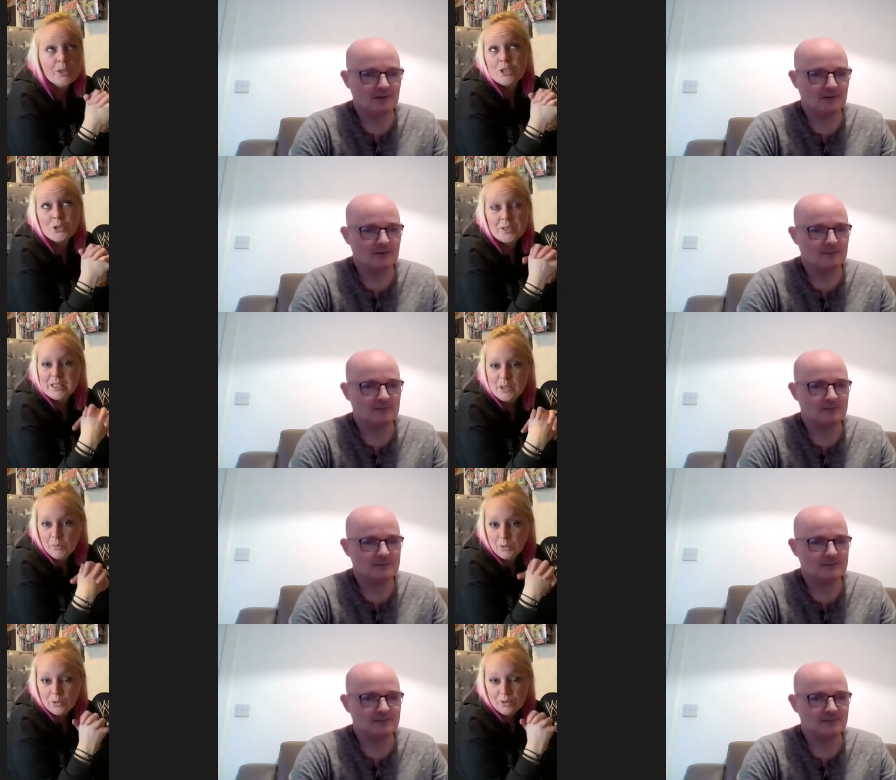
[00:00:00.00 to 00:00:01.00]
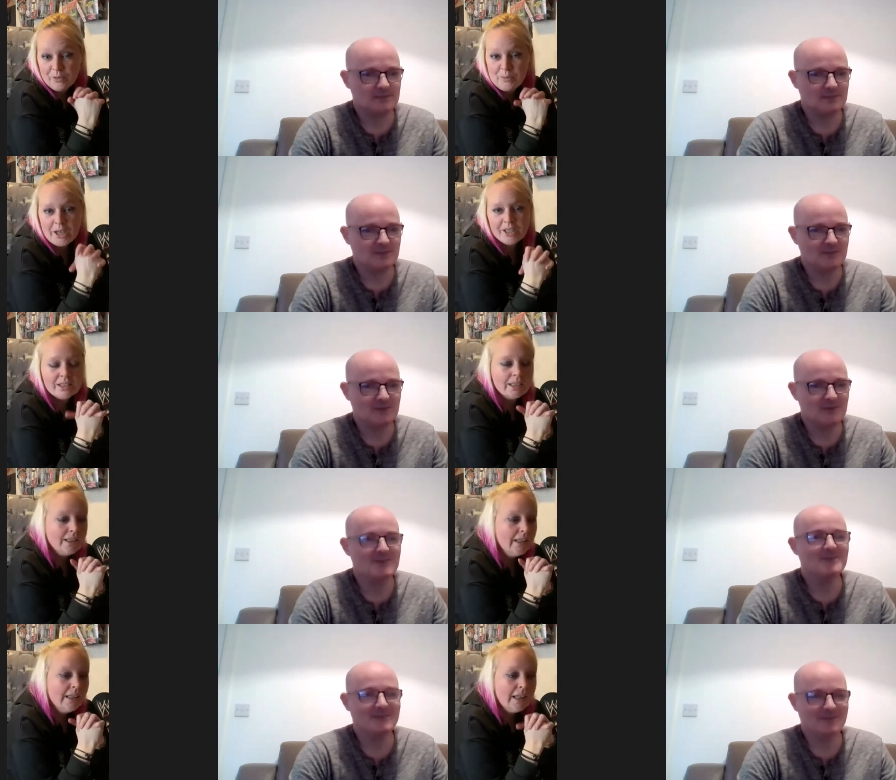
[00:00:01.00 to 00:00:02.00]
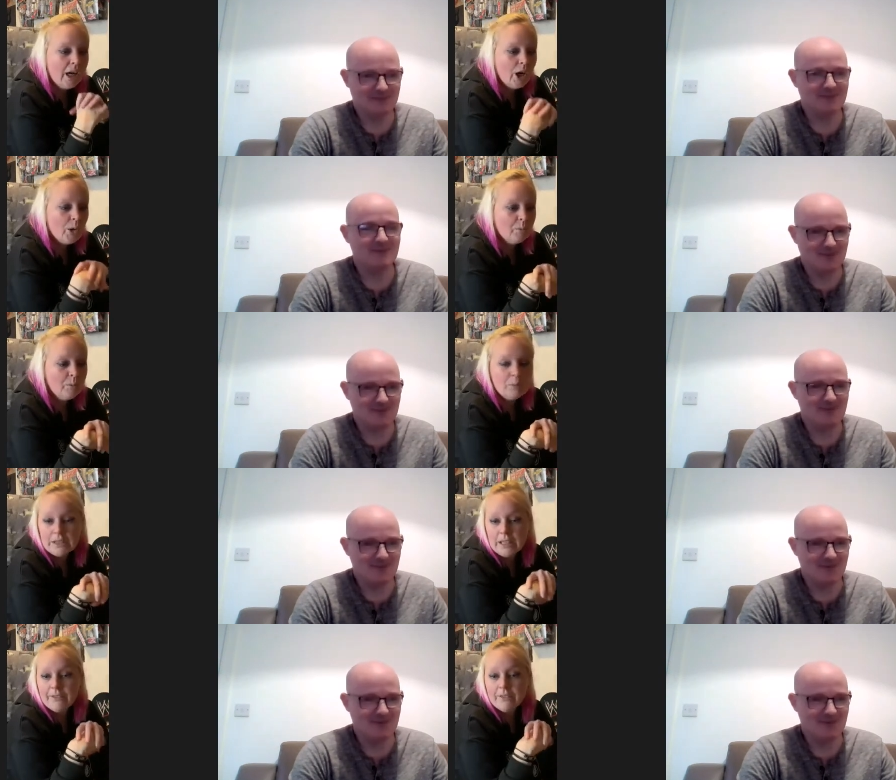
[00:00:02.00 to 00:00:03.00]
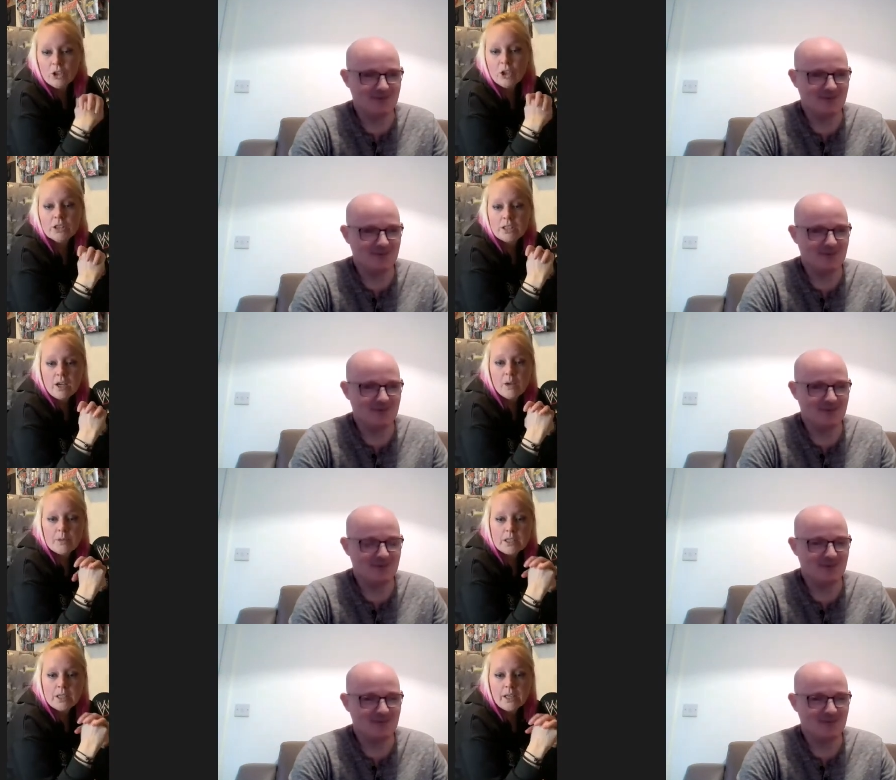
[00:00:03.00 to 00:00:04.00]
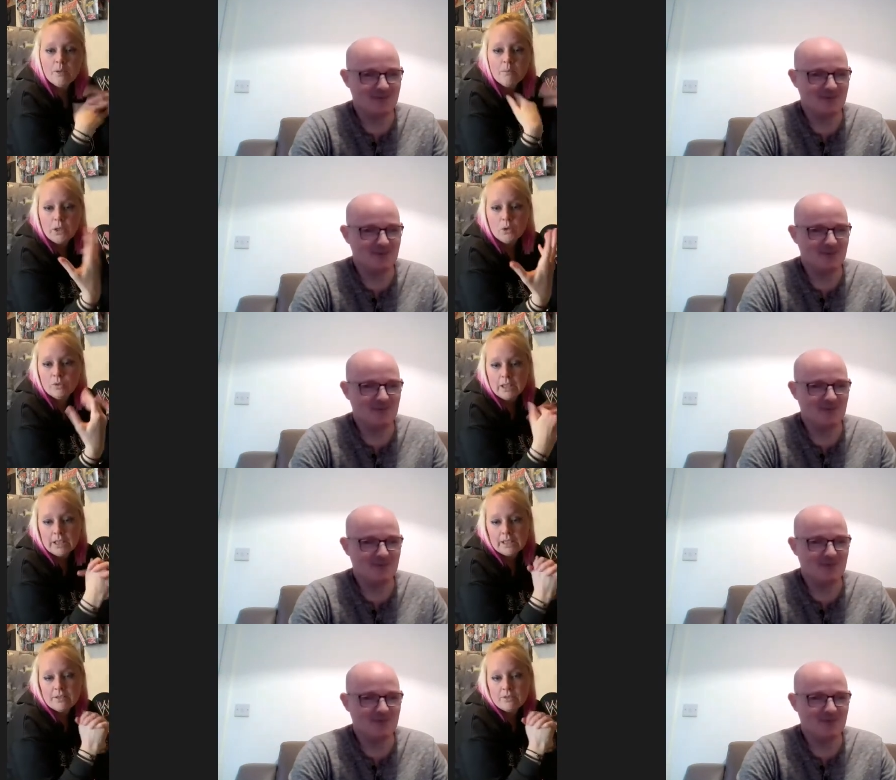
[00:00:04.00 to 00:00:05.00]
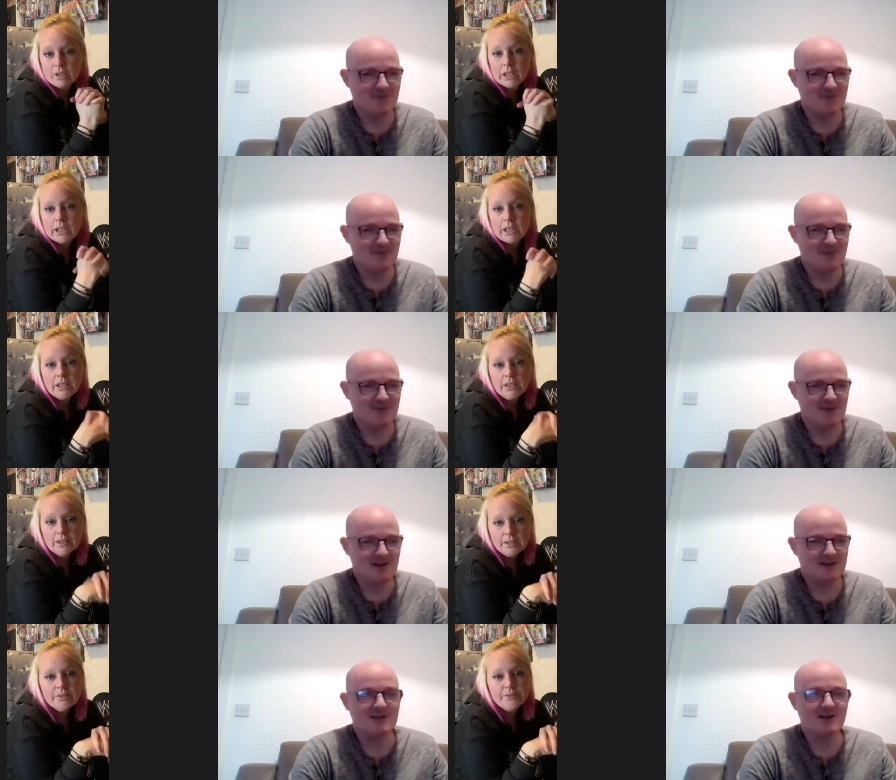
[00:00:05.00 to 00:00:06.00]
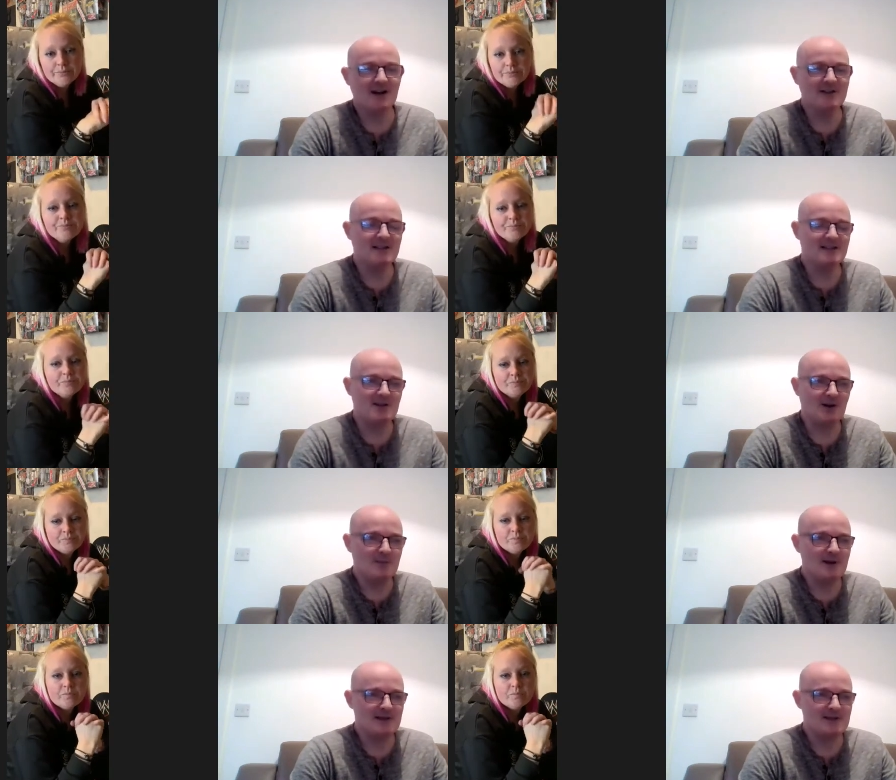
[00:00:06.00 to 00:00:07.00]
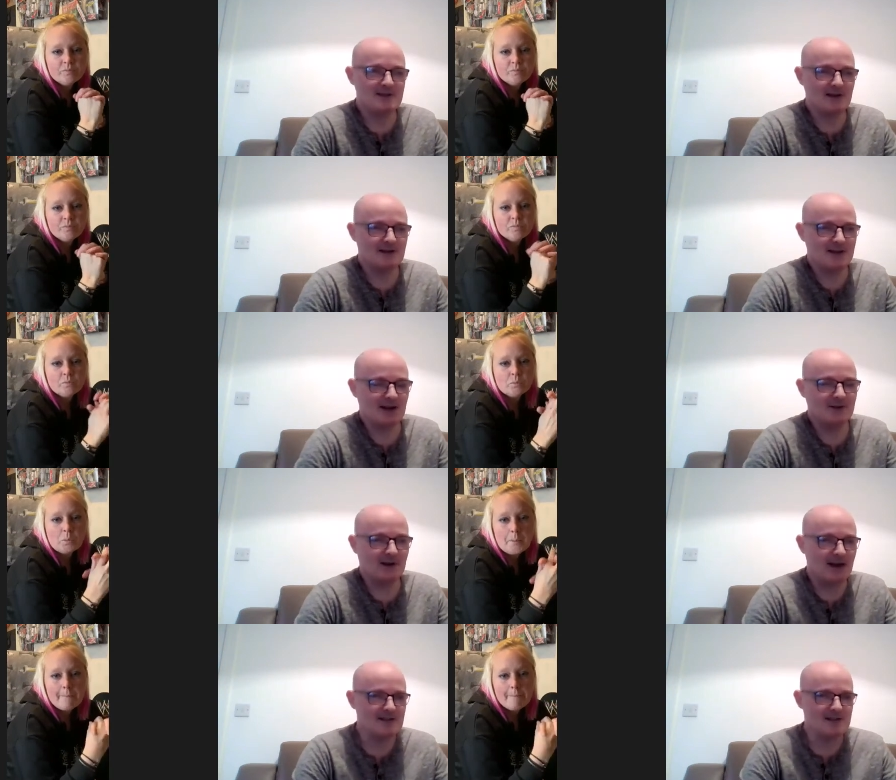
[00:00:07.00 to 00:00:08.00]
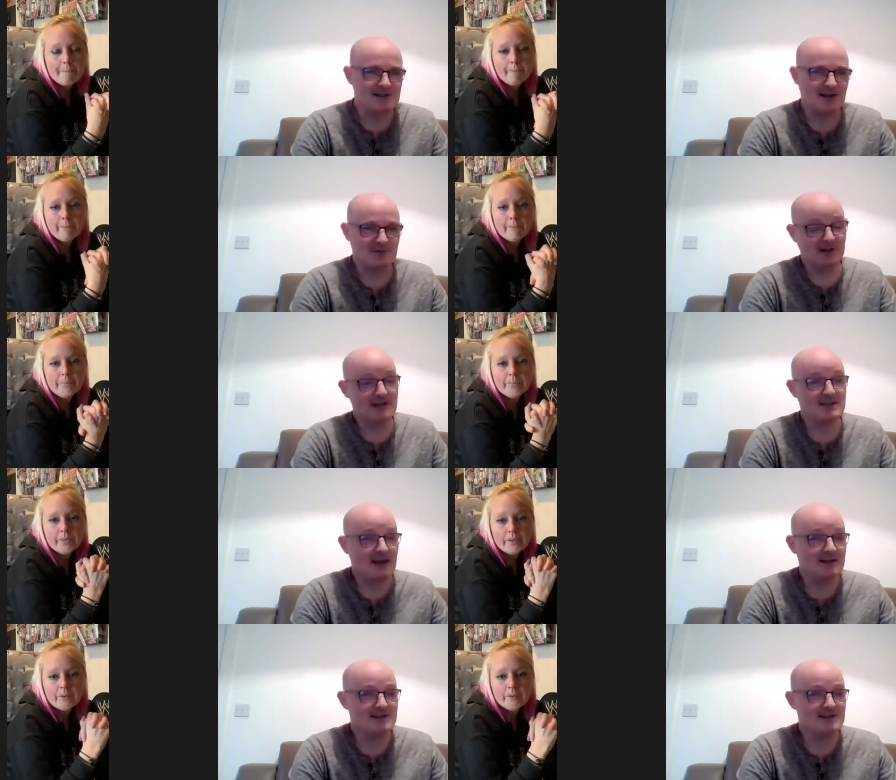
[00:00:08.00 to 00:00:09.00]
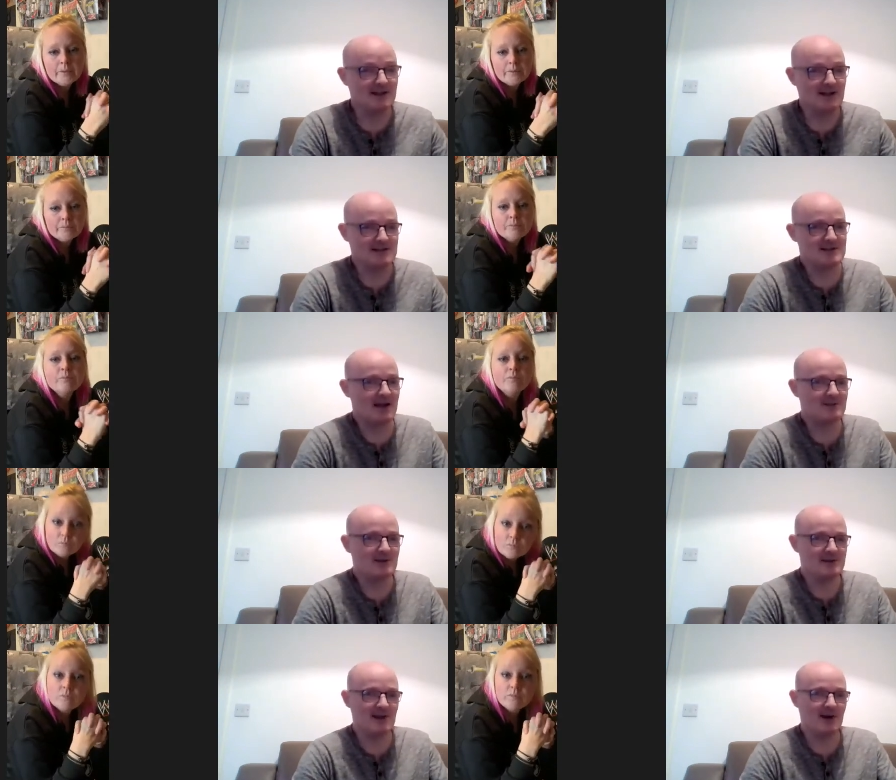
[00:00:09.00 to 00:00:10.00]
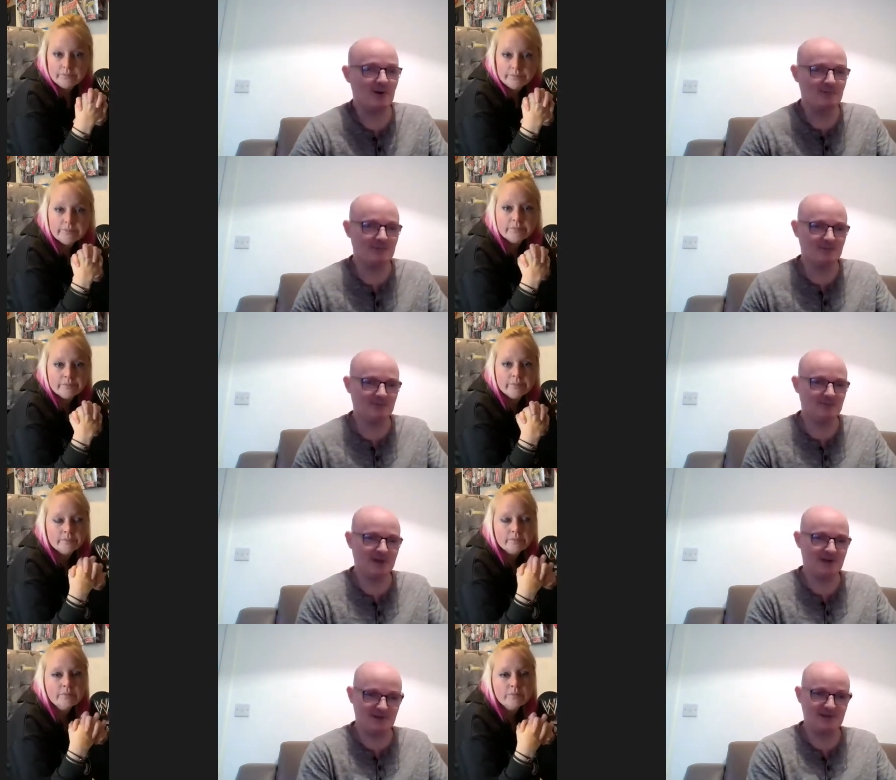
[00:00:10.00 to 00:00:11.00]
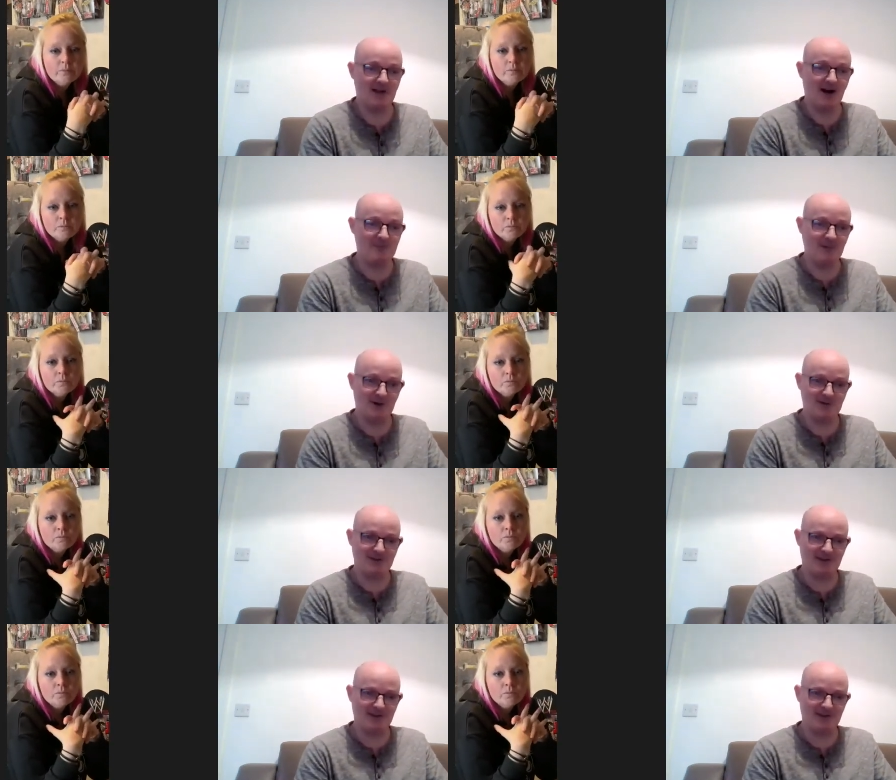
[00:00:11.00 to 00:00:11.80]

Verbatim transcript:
Speaker 1: which is always typical if I'm gardening. But yeah, a lot of the time it's like a mental release, really.
Speaker 2: The gardening's almost it's kind of an exercise. Well, it is an exercise. Is that what gives you the hypos, you